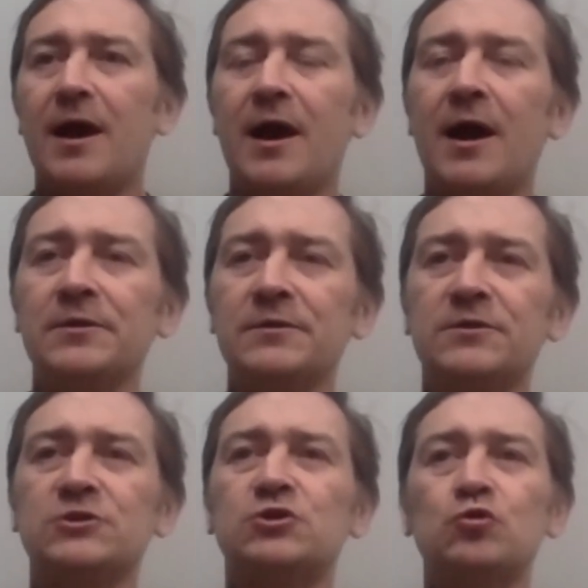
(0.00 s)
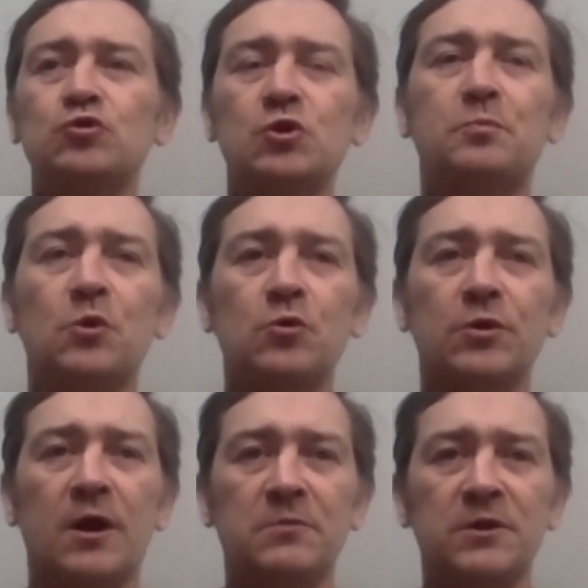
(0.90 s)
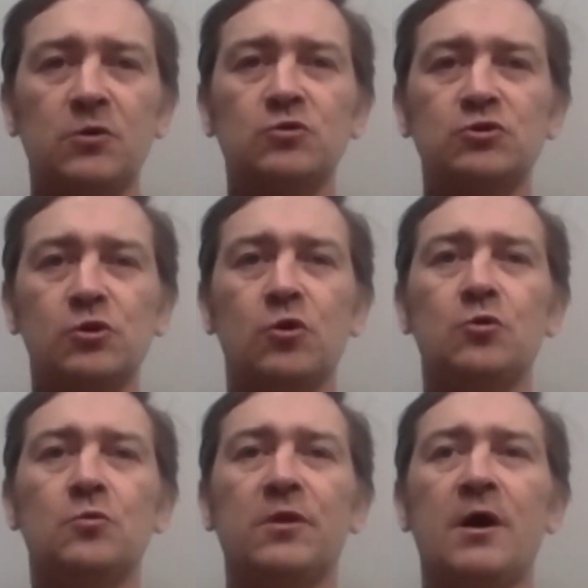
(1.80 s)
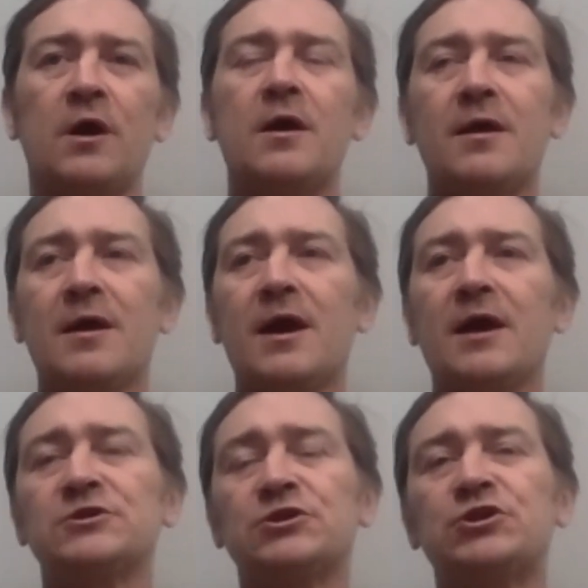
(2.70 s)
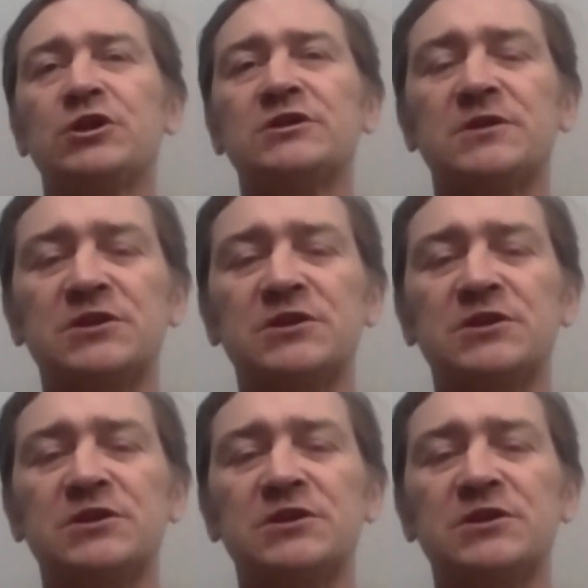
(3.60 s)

and the social program that goes along with that i suggest